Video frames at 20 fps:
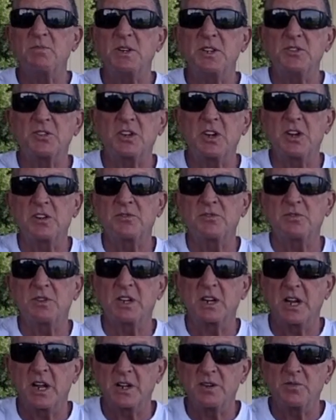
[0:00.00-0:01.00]
each country
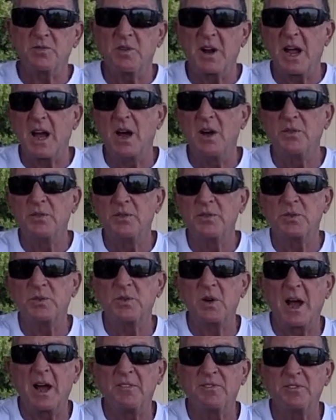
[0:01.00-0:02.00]
and head around through
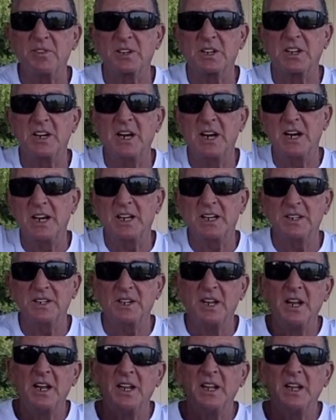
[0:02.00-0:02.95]
Africa and